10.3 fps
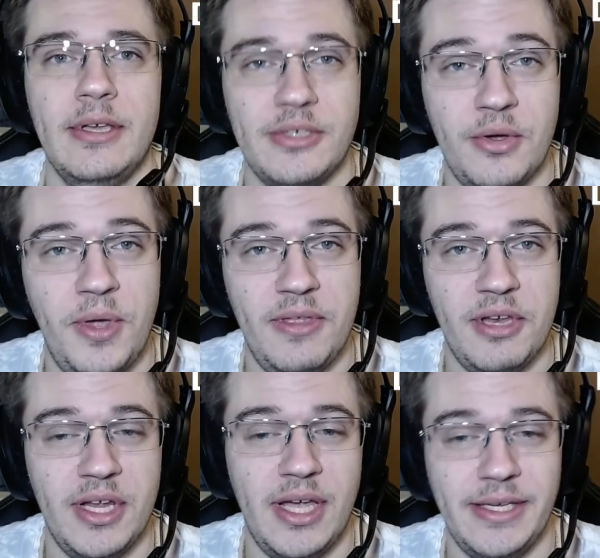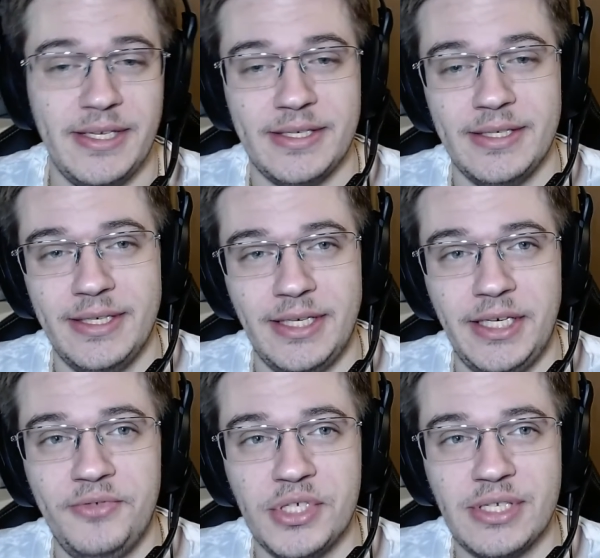So hey there guys,
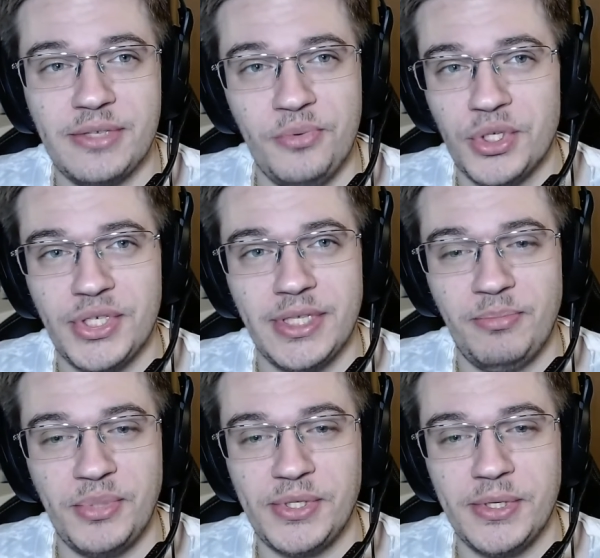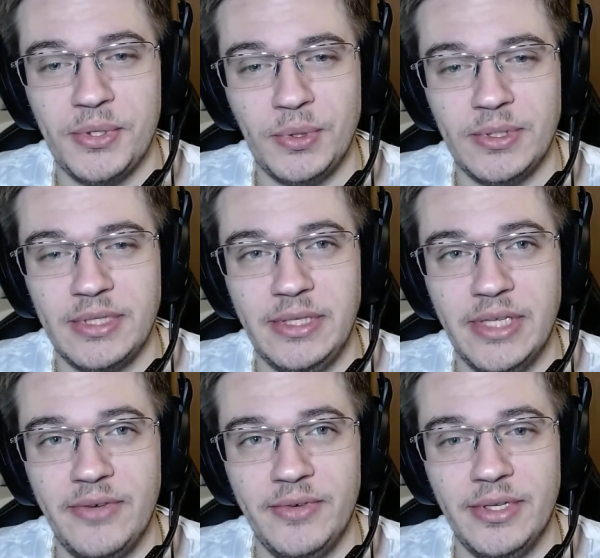I've just watched episode
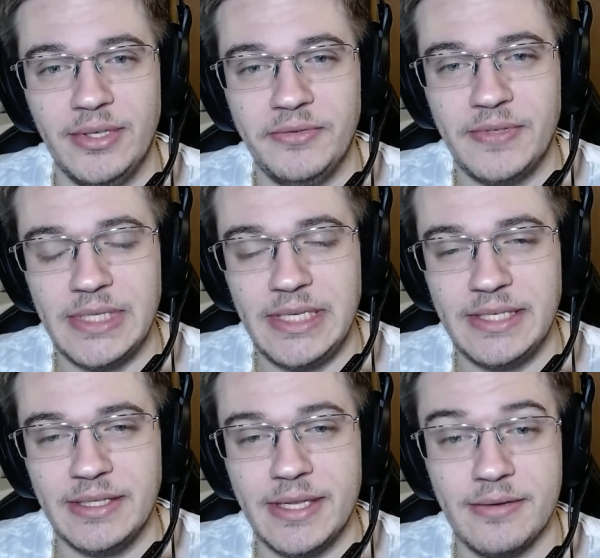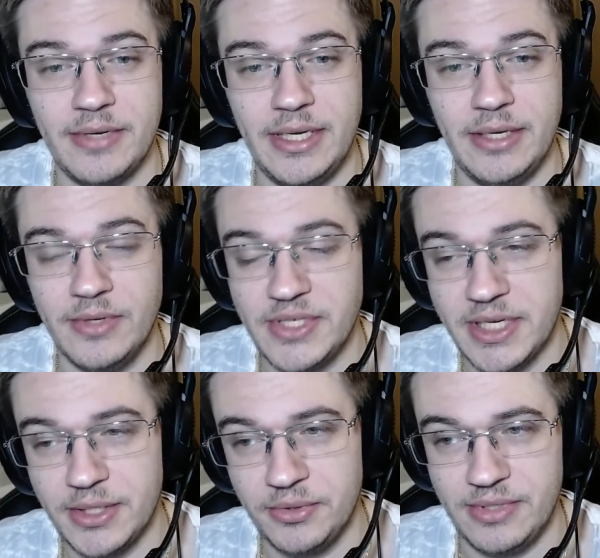11 of season 3 of
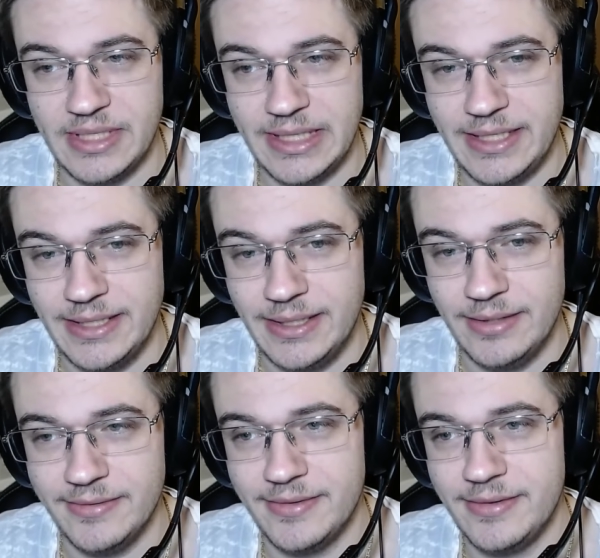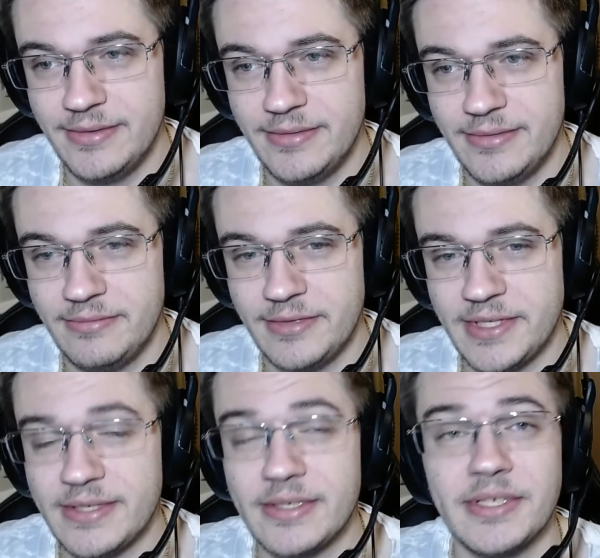Attack on Titan.
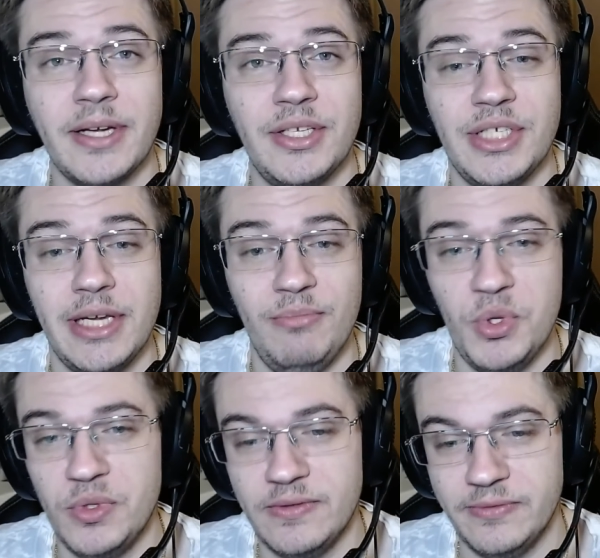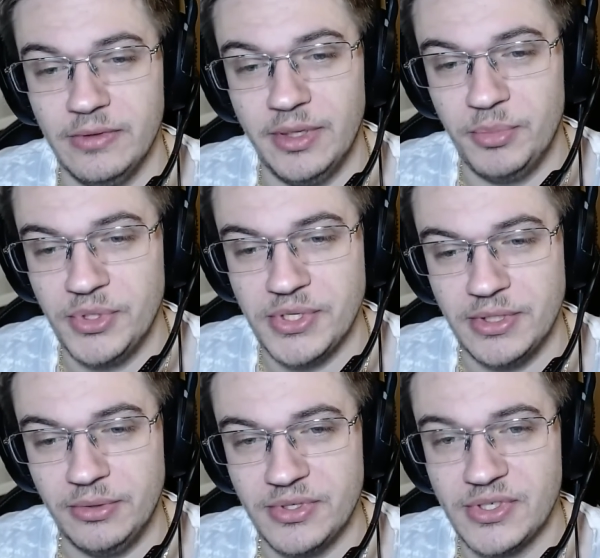Such a beautiful
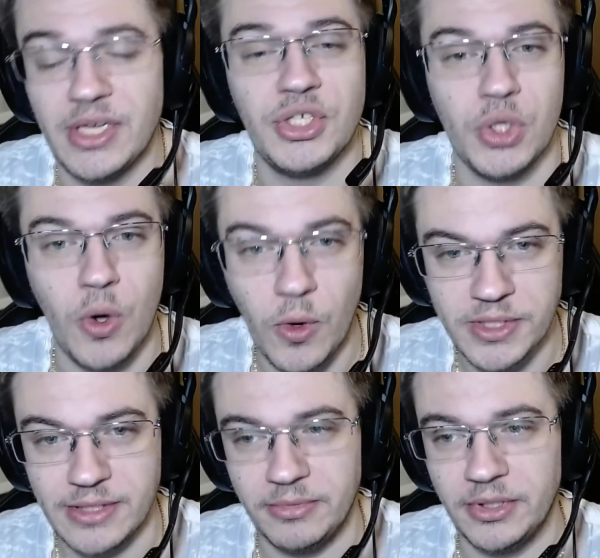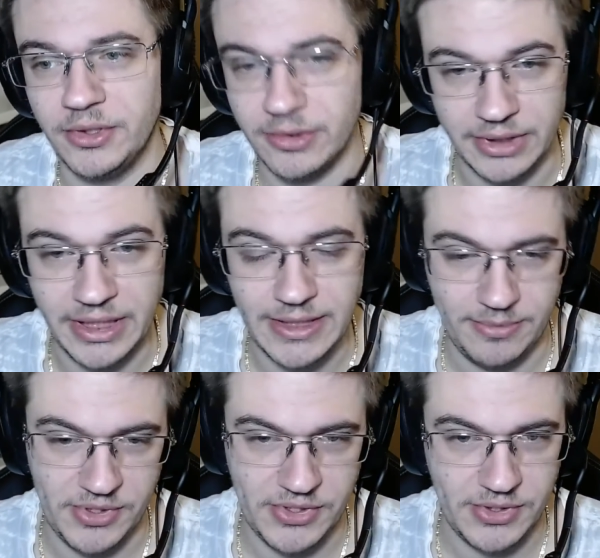episode, such awesome and great
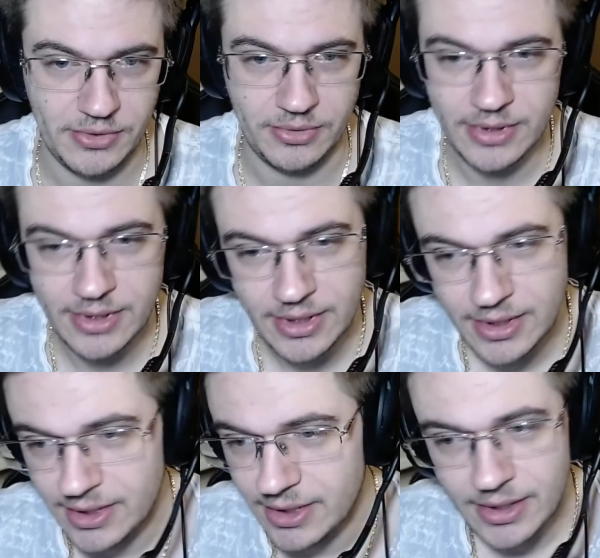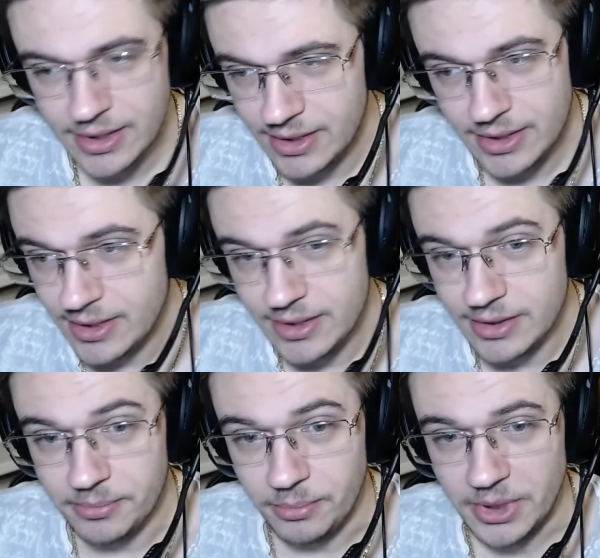episode.
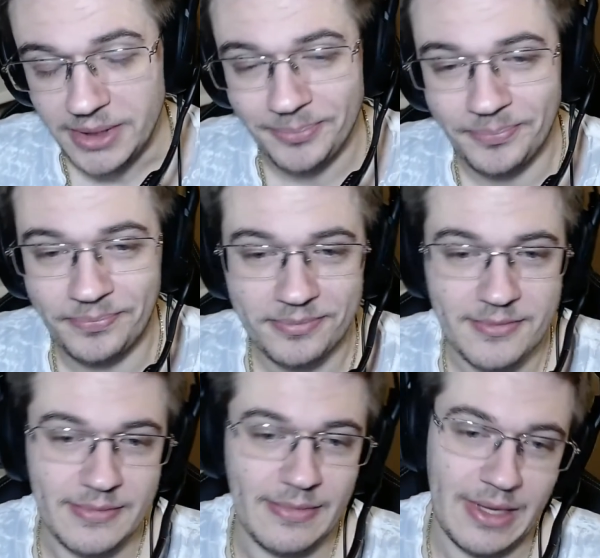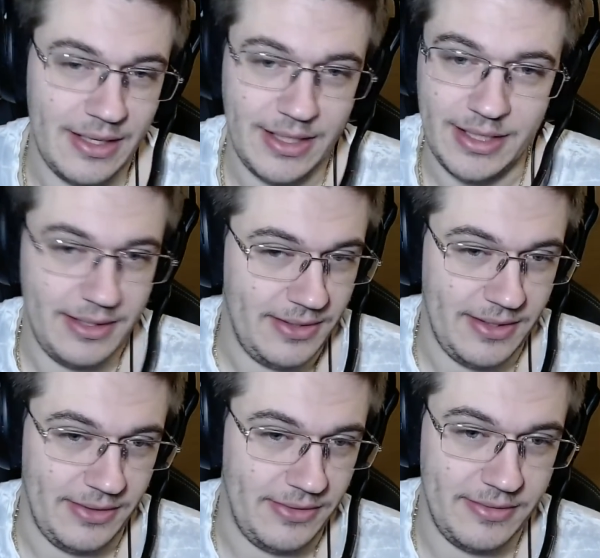Man,
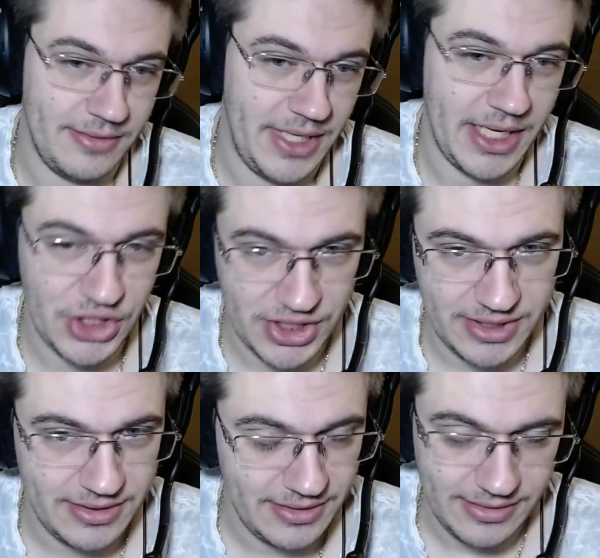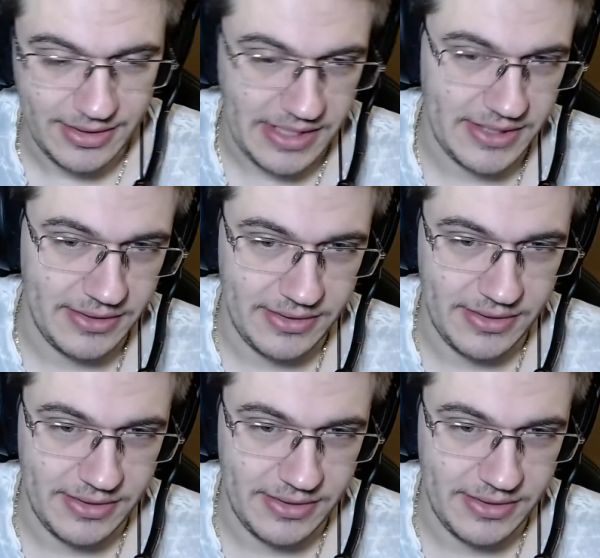the reaction is in the